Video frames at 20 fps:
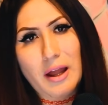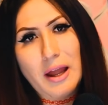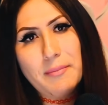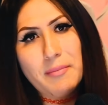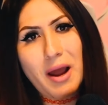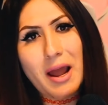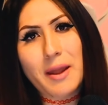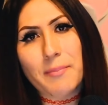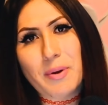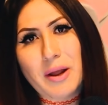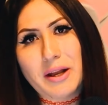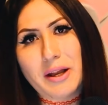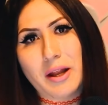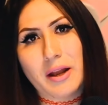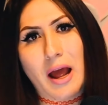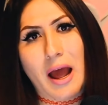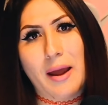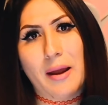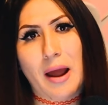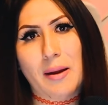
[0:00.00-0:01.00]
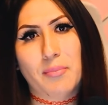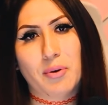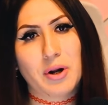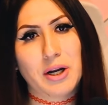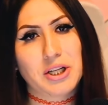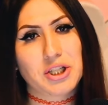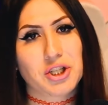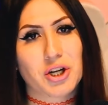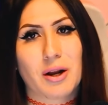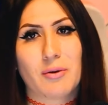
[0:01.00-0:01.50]
in my opinion, I, am
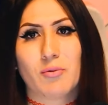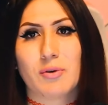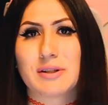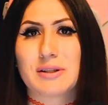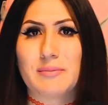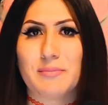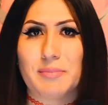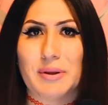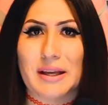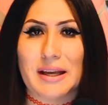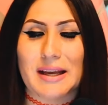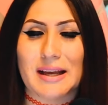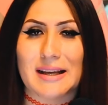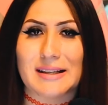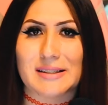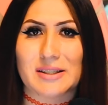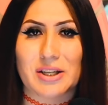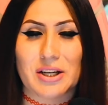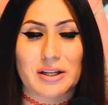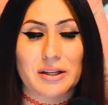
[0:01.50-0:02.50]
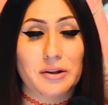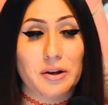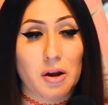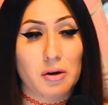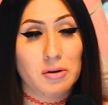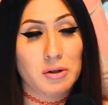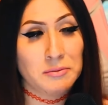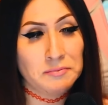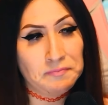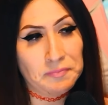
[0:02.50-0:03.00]
pretty sure I wouldn't be as good. You
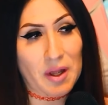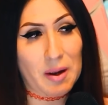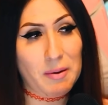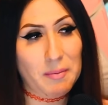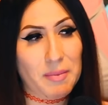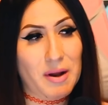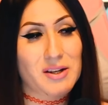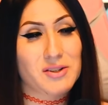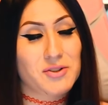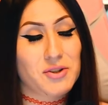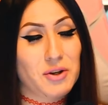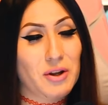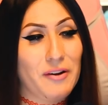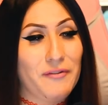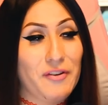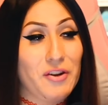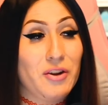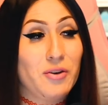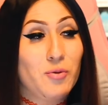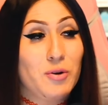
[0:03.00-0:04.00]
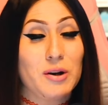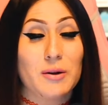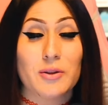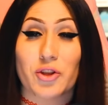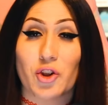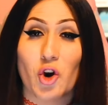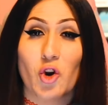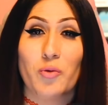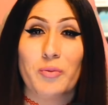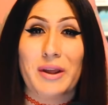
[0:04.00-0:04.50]
know, I'm gonna bounce to you. If you were
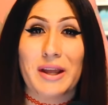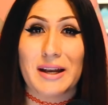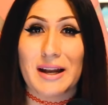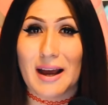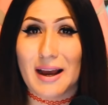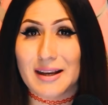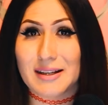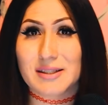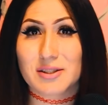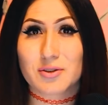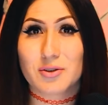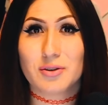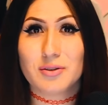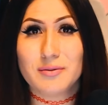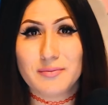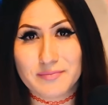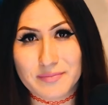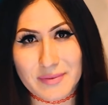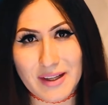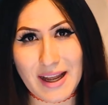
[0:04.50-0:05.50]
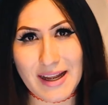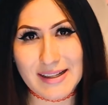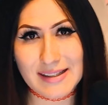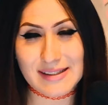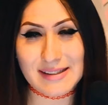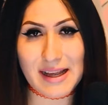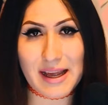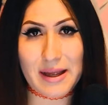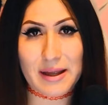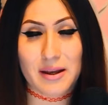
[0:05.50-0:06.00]
to throw me in high school
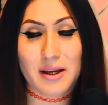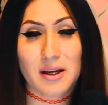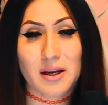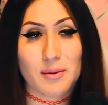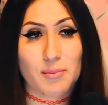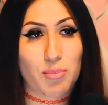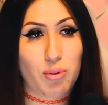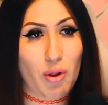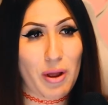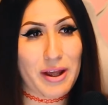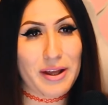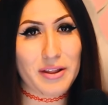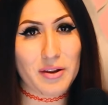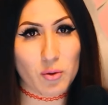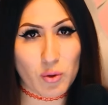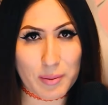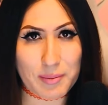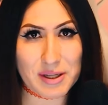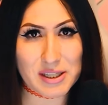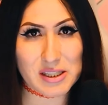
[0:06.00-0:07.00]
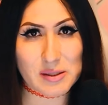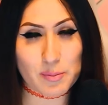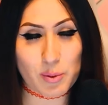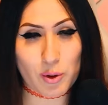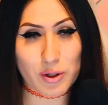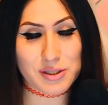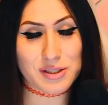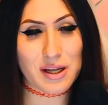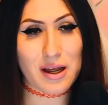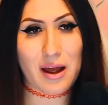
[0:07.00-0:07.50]
and say play the women's
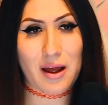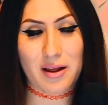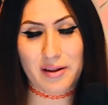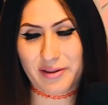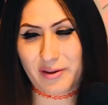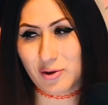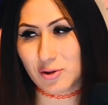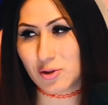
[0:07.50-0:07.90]
sports, uh,